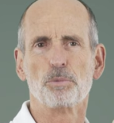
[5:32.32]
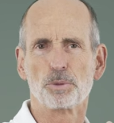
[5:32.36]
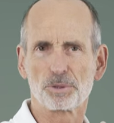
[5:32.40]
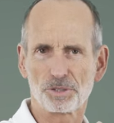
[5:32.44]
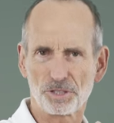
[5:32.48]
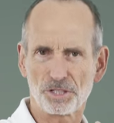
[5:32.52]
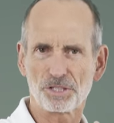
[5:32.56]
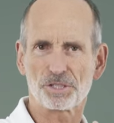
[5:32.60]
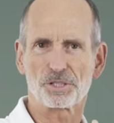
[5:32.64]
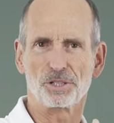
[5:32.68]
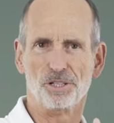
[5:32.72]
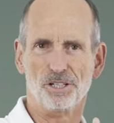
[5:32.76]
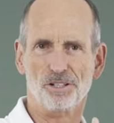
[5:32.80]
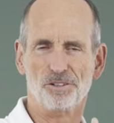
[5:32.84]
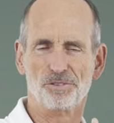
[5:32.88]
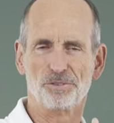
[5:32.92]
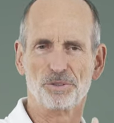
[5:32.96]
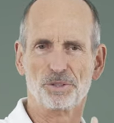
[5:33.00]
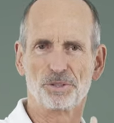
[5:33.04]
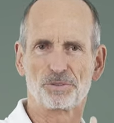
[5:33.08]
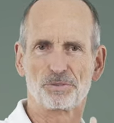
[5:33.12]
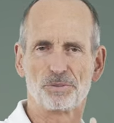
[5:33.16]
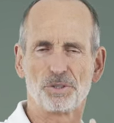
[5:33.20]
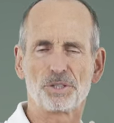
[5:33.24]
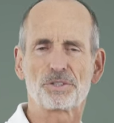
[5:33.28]
are too stiff and
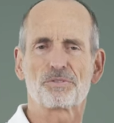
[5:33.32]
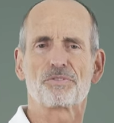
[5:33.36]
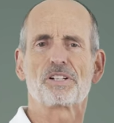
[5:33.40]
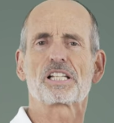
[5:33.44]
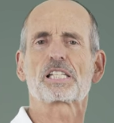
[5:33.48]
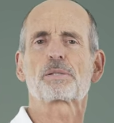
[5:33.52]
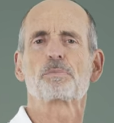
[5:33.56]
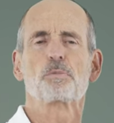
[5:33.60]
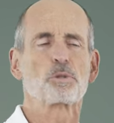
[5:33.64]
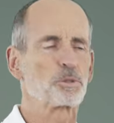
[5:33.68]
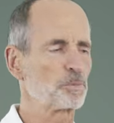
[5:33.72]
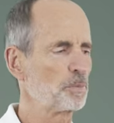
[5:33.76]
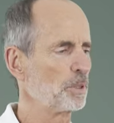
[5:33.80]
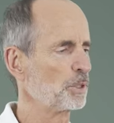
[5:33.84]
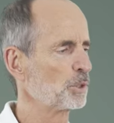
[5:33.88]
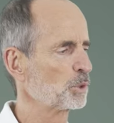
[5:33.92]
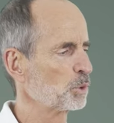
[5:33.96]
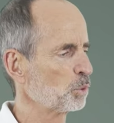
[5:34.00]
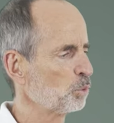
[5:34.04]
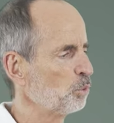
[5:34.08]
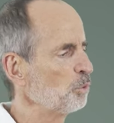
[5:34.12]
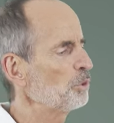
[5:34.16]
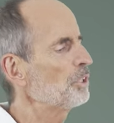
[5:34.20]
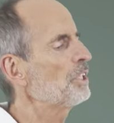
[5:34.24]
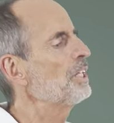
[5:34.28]
you can't open your
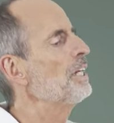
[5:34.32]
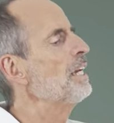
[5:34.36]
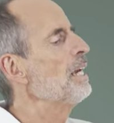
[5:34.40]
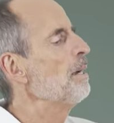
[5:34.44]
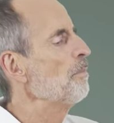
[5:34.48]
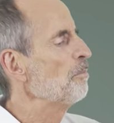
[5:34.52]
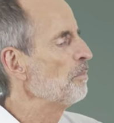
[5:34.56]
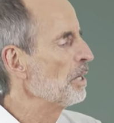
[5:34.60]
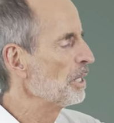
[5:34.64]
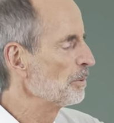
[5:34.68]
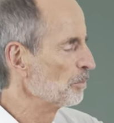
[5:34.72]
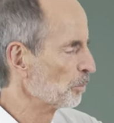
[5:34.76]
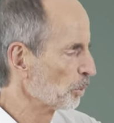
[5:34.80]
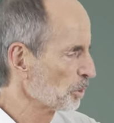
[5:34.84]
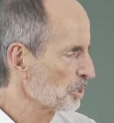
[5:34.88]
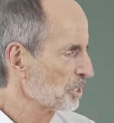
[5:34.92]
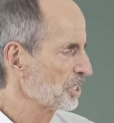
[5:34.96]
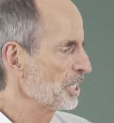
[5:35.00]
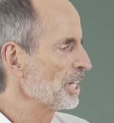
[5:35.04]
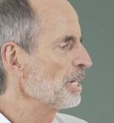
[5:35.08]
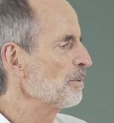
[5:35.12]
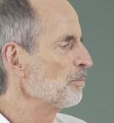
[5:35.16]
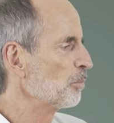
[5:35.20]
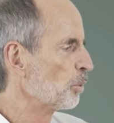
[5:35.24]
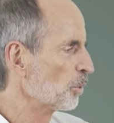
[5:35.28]
mouth anymore, then you have to
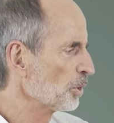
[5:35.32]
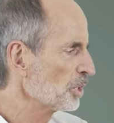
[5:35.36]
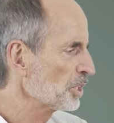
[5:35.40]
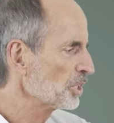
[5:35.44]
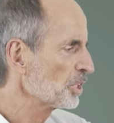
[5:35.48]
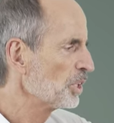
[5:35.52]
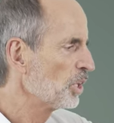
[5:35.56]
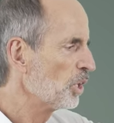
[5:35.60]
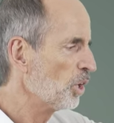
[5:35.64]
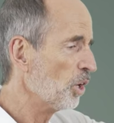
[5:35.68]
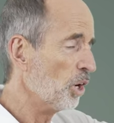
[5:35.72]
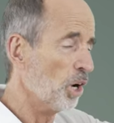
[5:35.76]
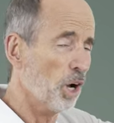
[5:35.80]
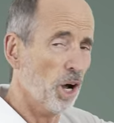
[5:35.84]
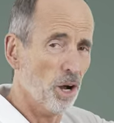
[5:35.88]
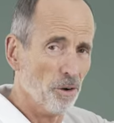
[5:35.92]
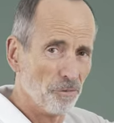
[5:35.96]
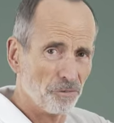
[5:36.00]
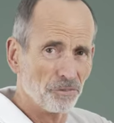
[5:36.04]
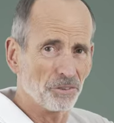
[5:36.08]
open it.